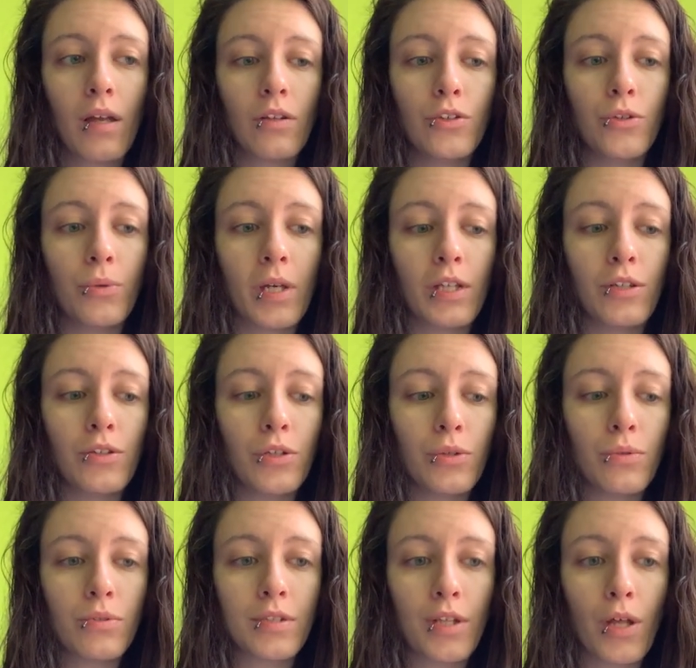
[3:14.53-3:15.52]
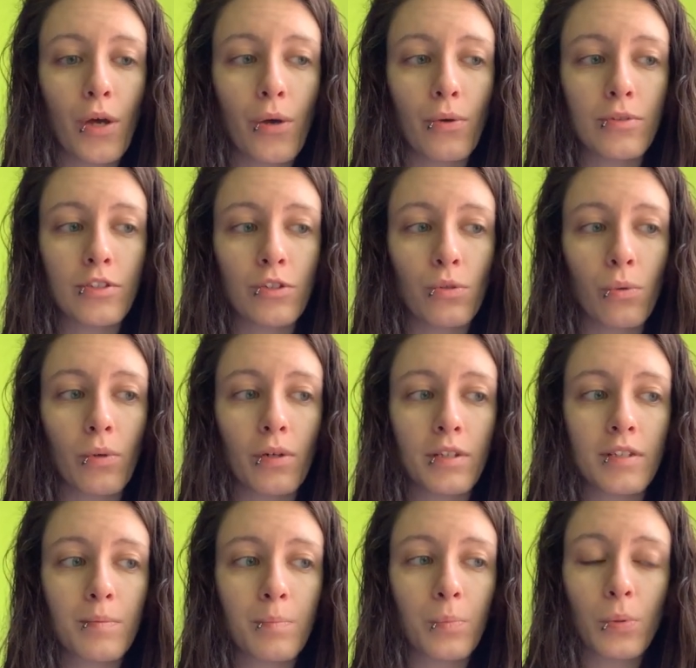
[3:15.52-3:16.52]
You can use those
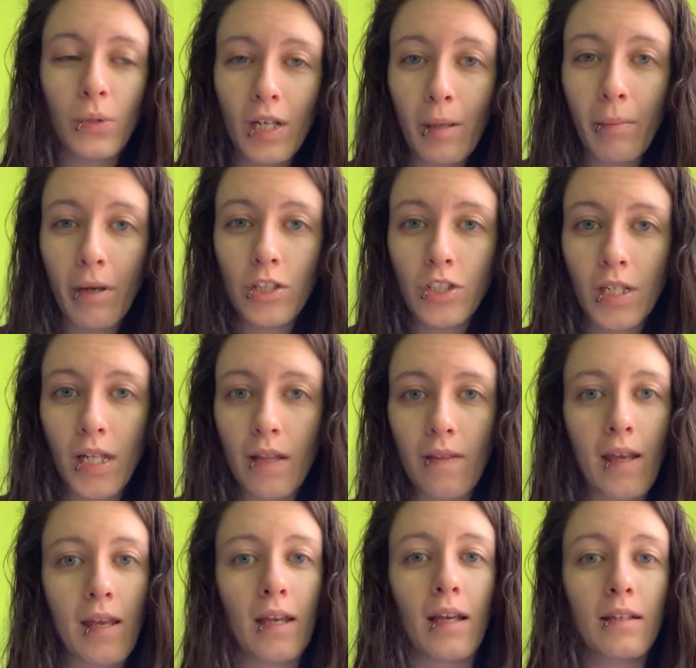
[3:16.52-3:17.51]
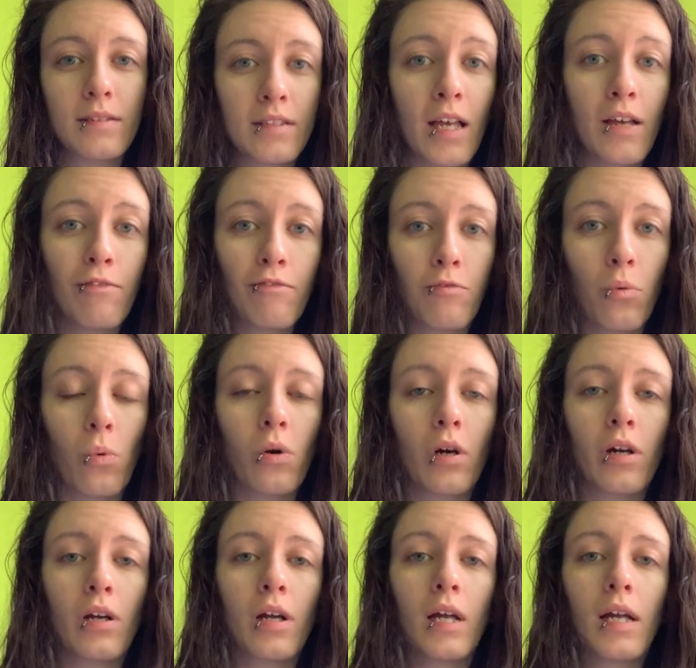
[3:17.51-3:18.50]
towards pretty much anything except
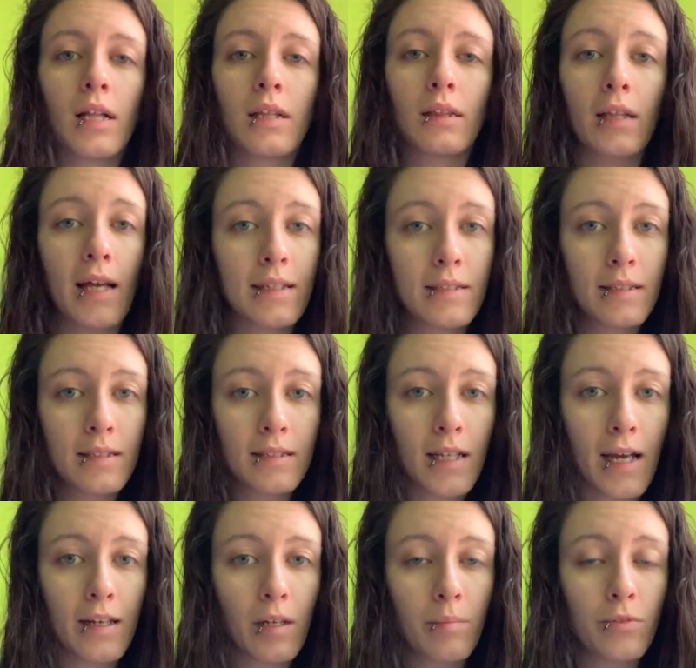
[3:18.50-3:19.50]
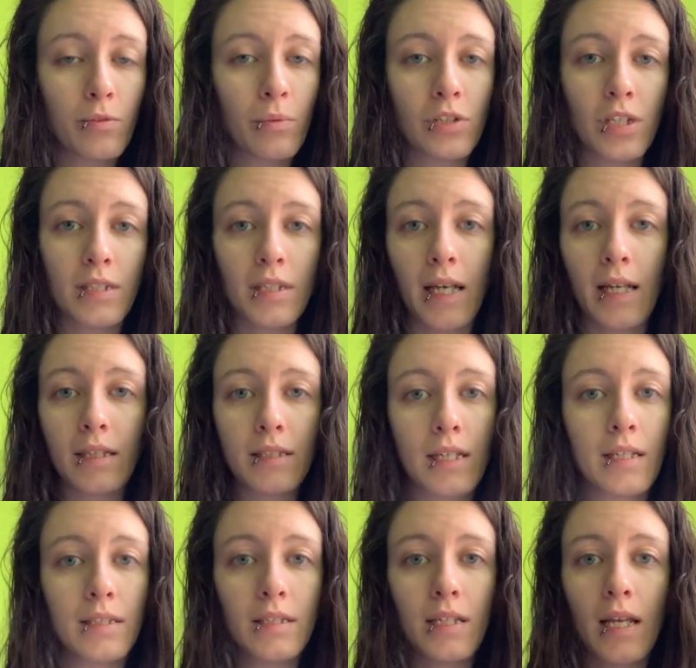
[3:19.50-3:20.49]
for licensed items, which is like
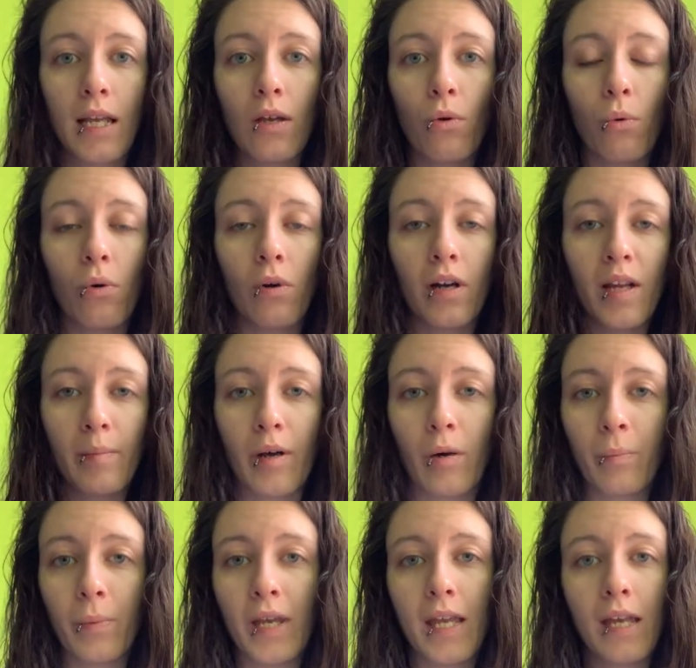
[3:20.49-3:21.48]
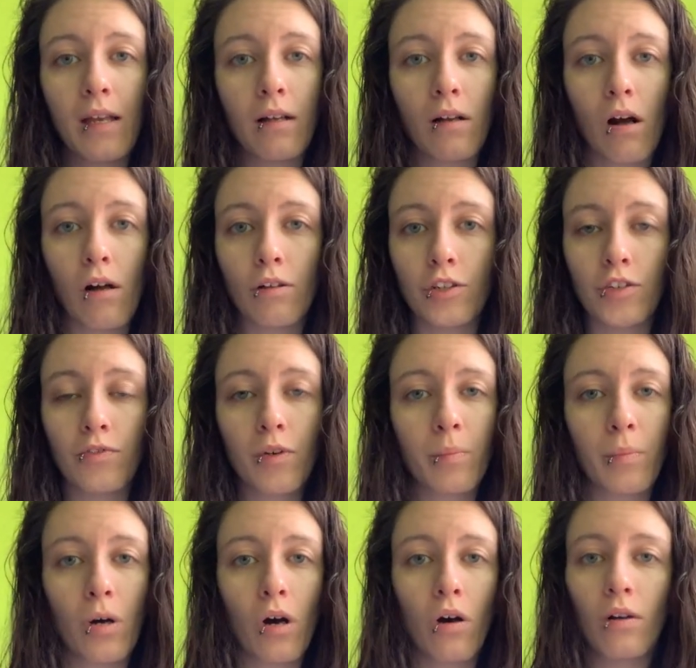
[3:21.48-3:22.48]
Disney or MLB, college
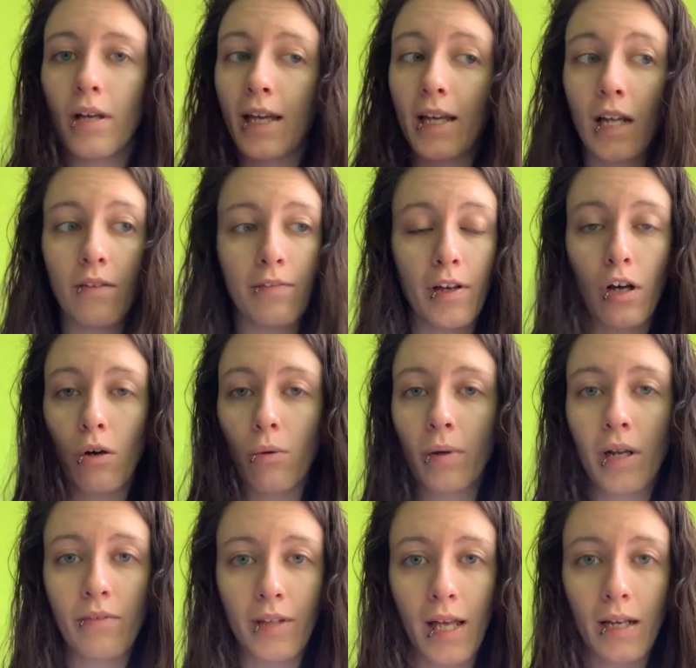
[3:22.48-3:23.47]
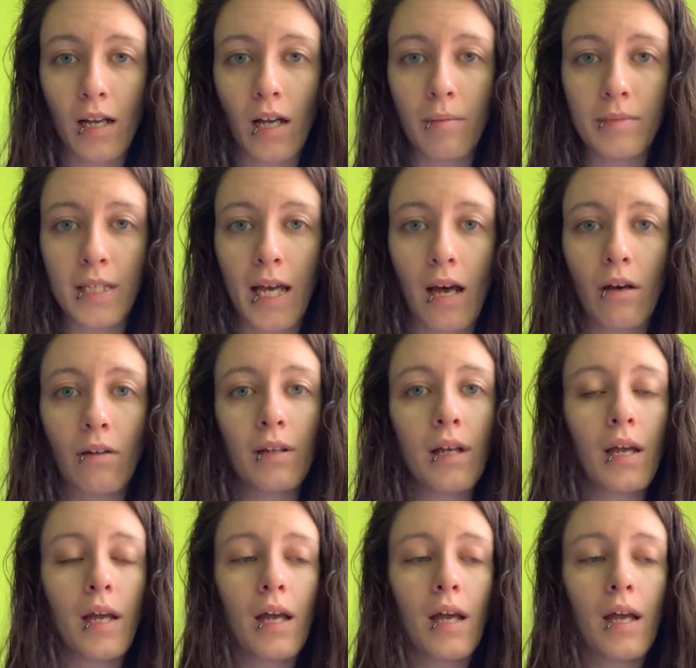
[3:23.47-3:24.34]
football, NFL, whenever that comes out,